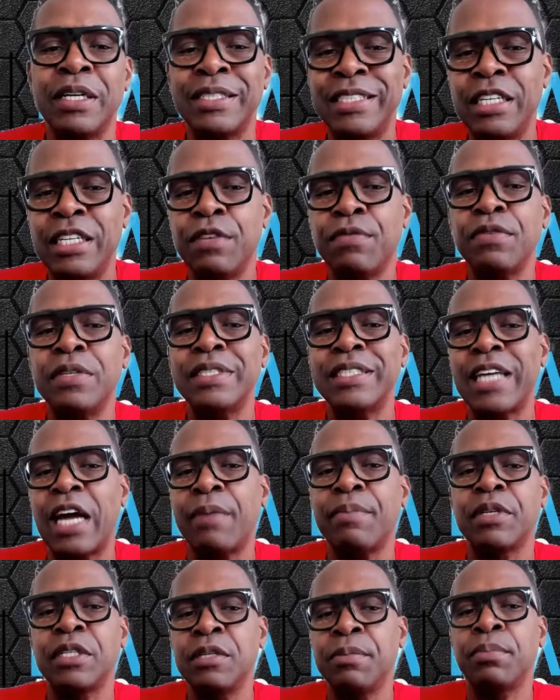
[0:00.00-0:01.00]
different
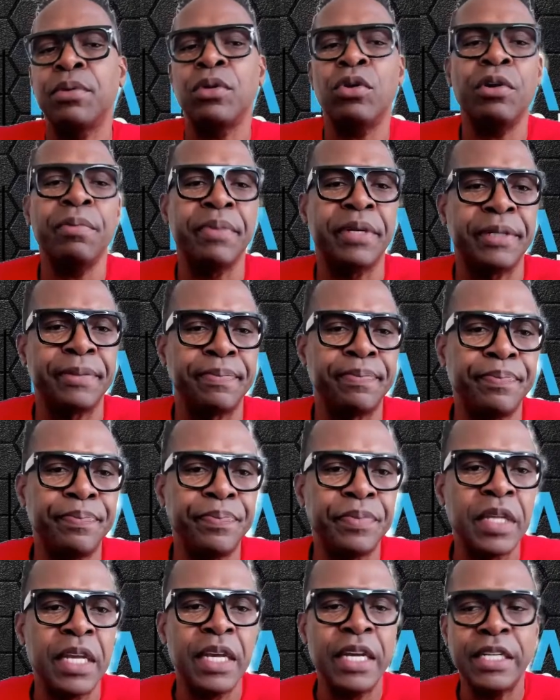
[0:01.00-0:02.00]
type of deployment.
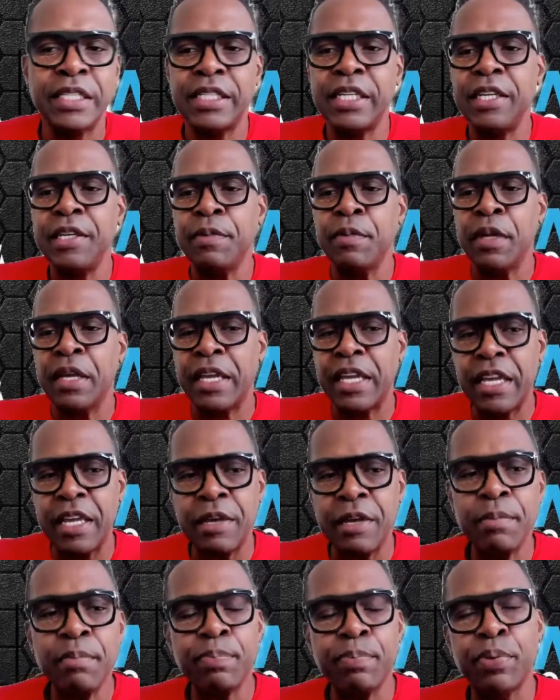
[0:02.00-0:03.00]
See,
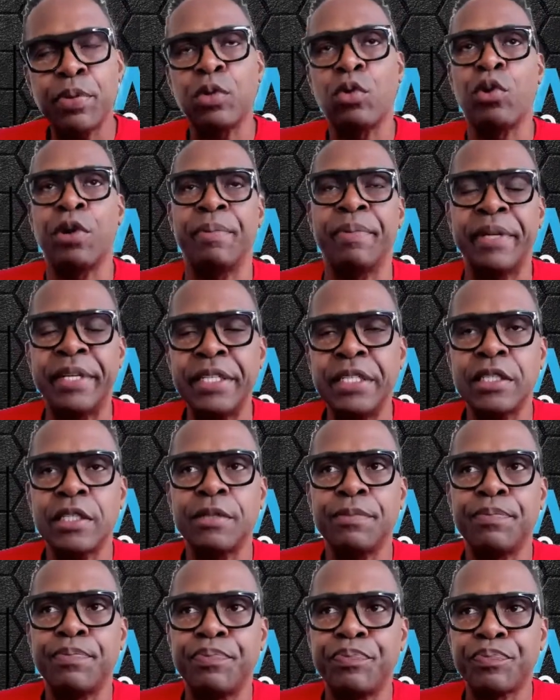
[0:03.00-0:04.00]

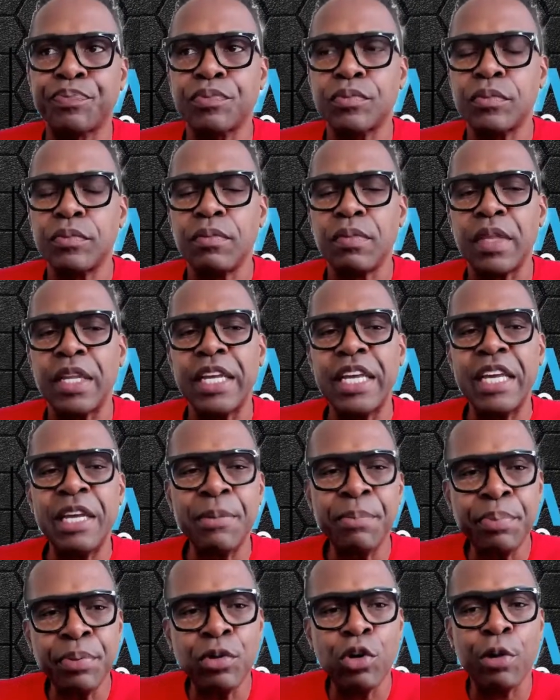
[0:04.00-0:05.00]
employment
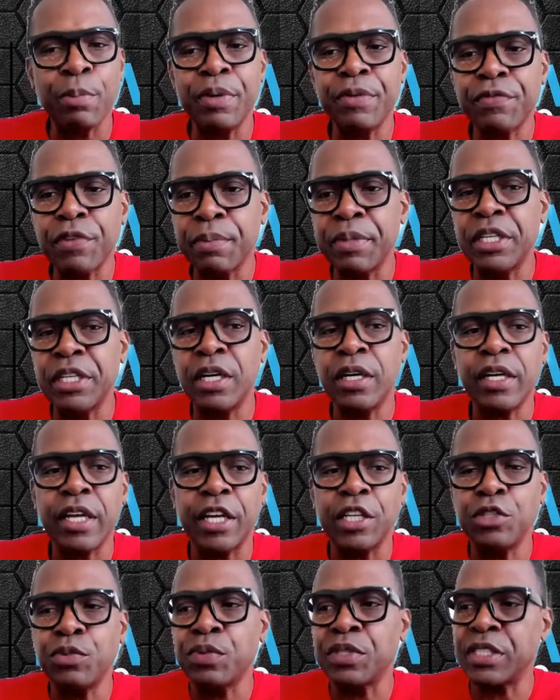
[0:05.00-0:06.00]
from a young
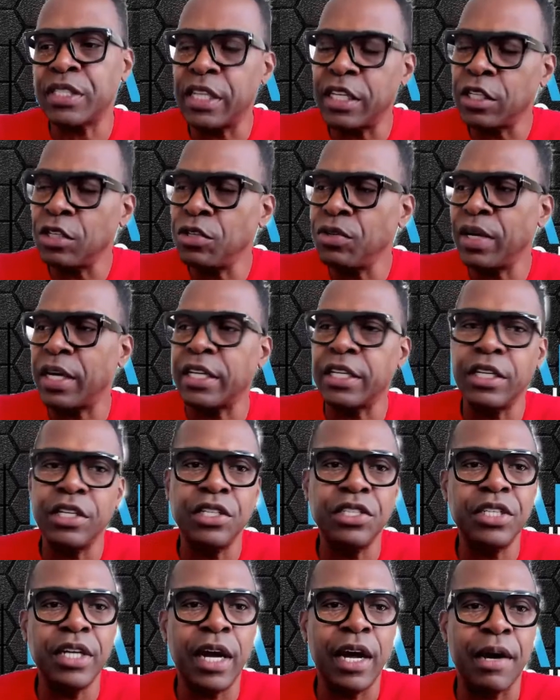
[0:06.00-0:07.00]
age was said you got to get
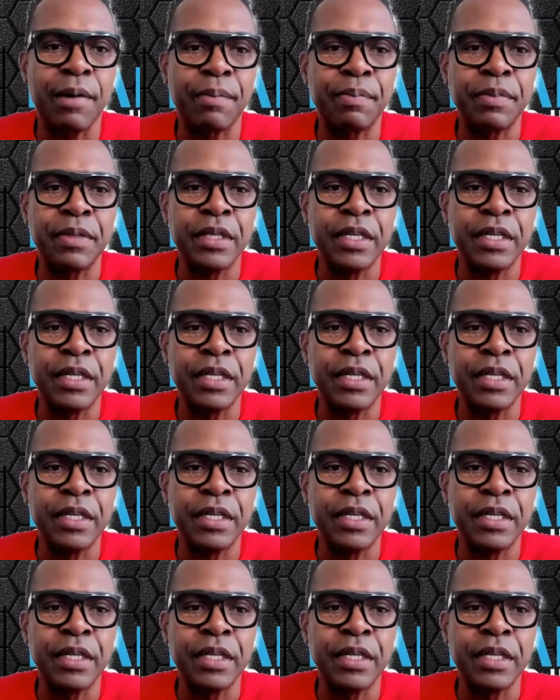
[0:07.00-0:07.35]
a job.